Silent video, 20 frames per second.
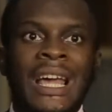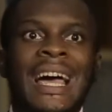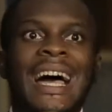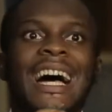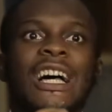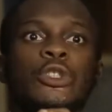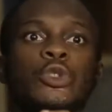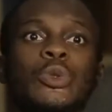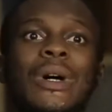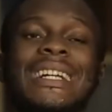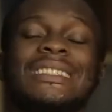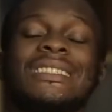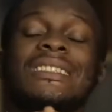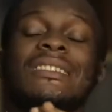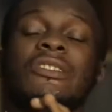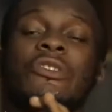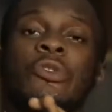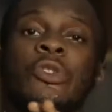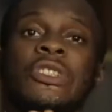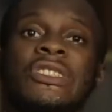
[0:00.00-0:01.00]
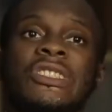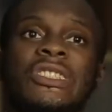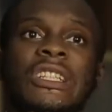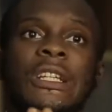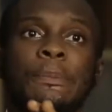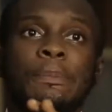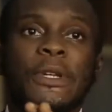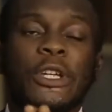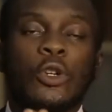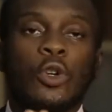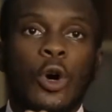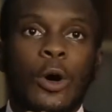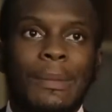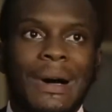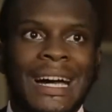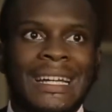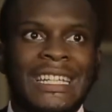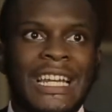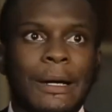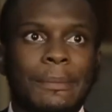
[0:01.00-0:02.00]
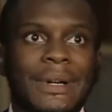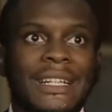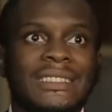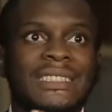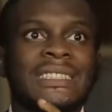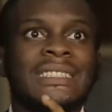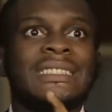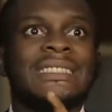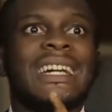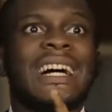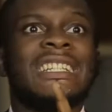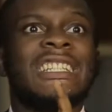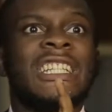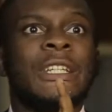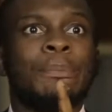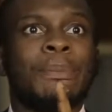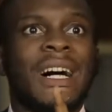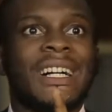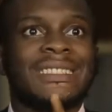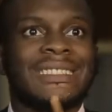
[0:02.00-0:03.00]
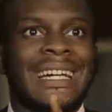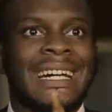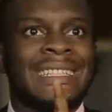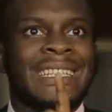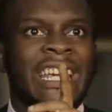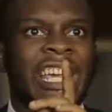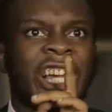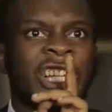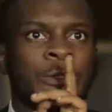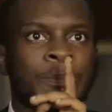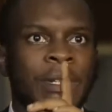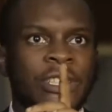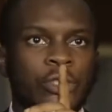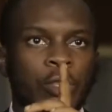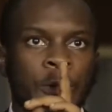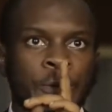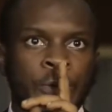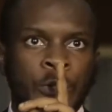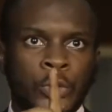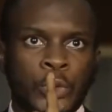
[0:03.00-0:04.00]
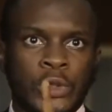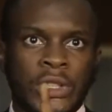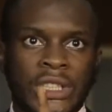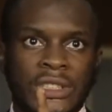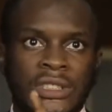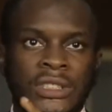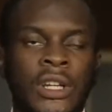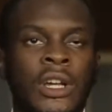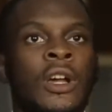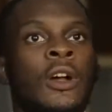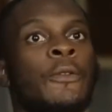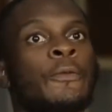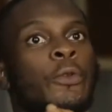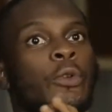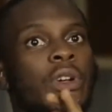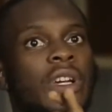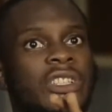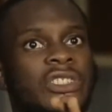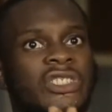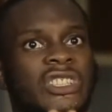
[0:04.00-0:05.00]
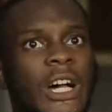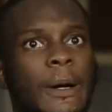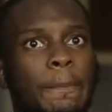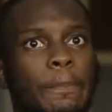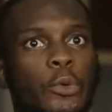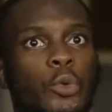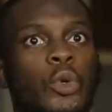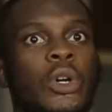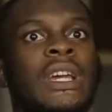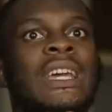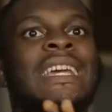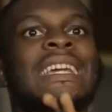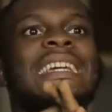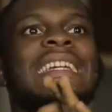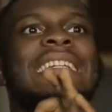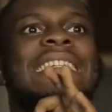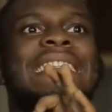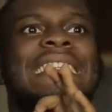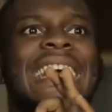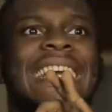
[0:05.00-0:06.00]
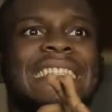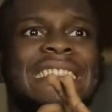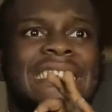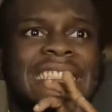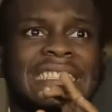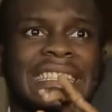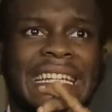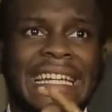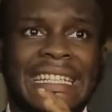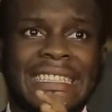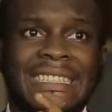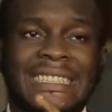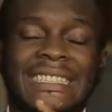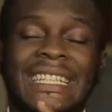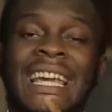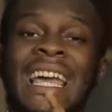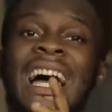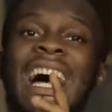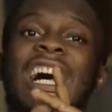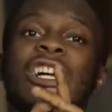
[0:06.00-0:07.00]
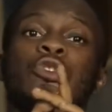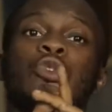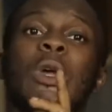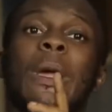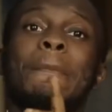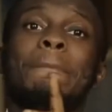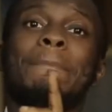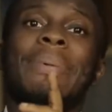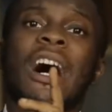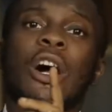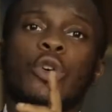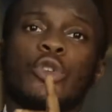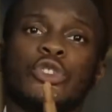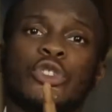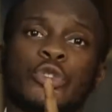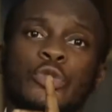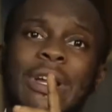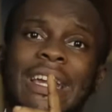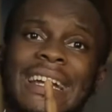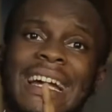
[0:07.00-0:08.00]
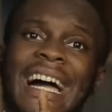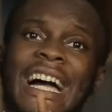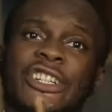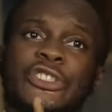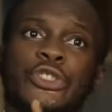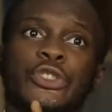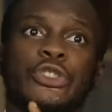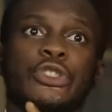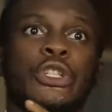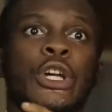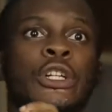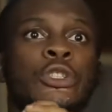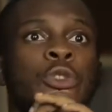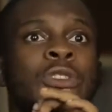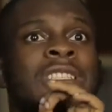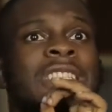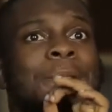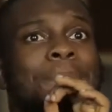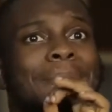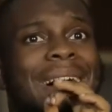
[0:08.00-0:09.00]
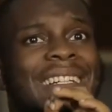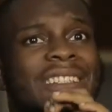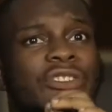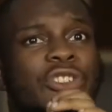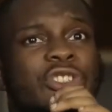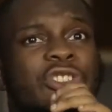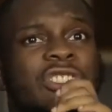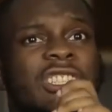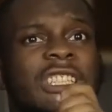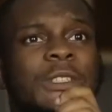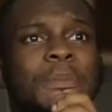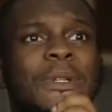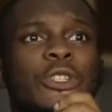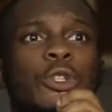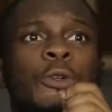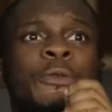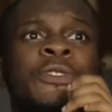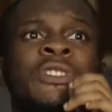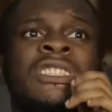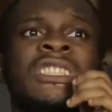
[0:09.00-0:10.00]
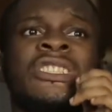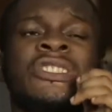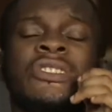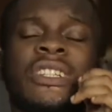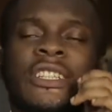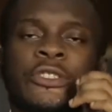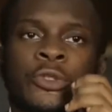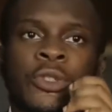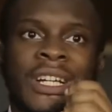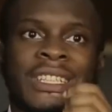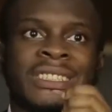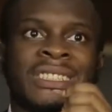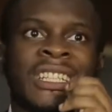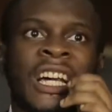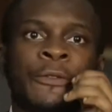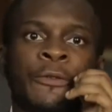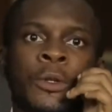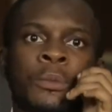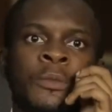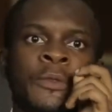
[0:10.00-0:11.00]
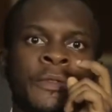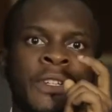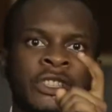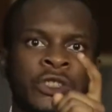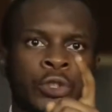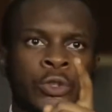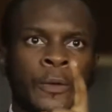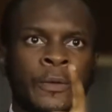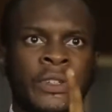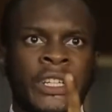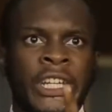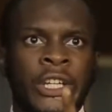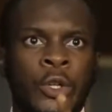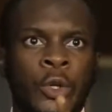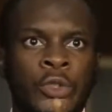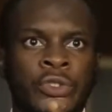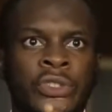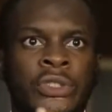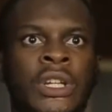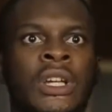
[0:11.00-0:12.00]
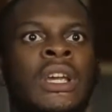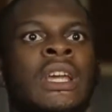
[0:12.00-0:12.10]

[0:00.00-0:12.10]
ASUU has increasingly become adamant in their demands at the expense of students. For example, in 1980, ASUU embarked on strike actions to demand restatement of 6 lecturers sacked on University of Lagos.